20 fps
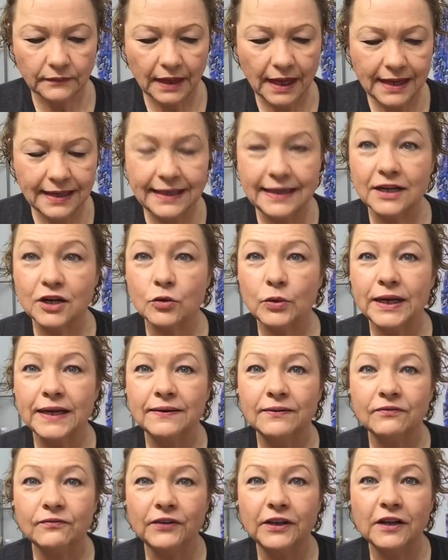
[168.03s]
I need to quit
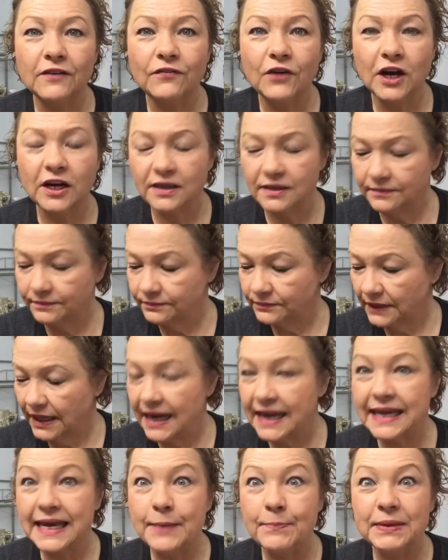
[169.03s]
fiddle farting
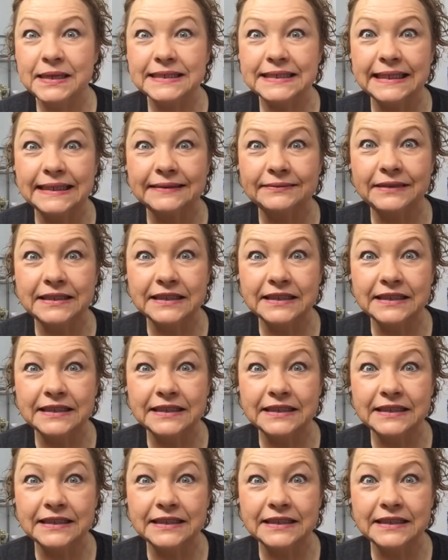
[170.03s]
and get busy.